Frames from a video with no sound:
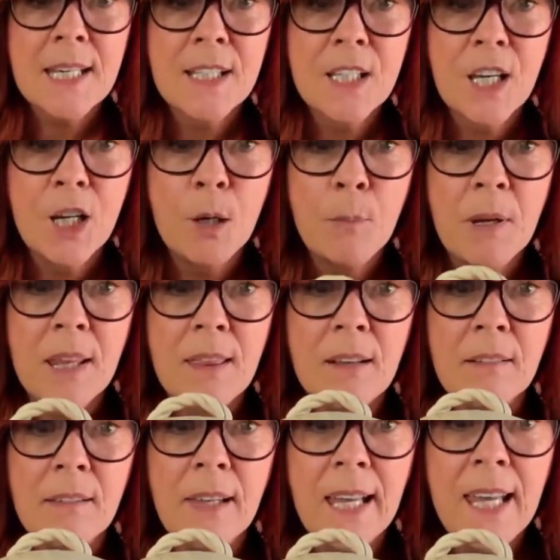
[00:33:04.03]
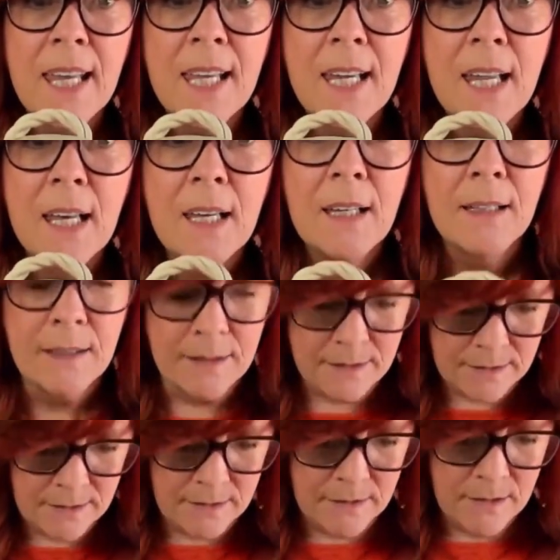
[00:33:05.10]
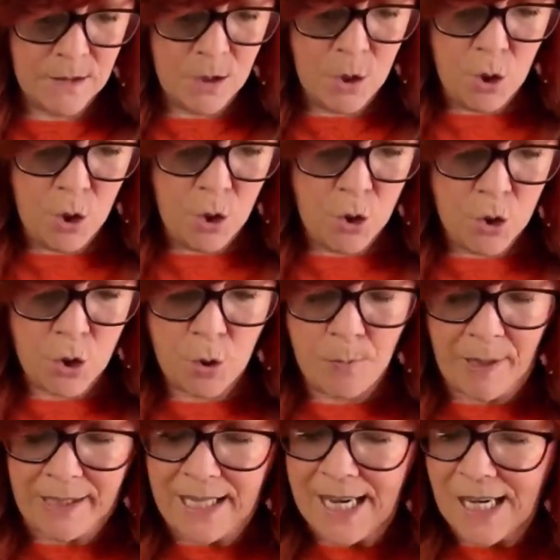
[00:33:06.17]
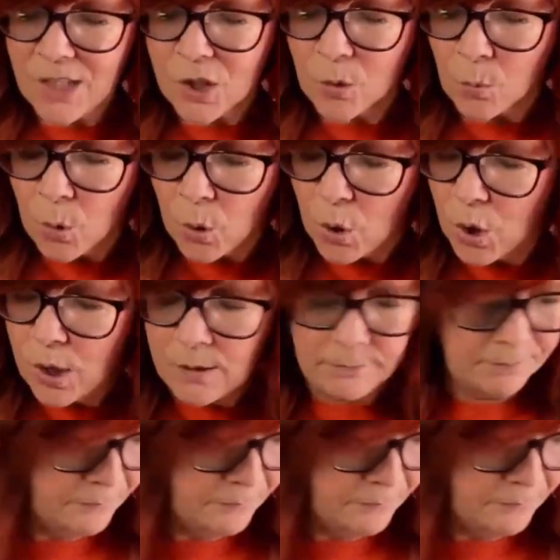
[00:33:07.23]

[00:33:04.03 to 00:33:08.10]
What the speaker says: going to be the lid to my casserole.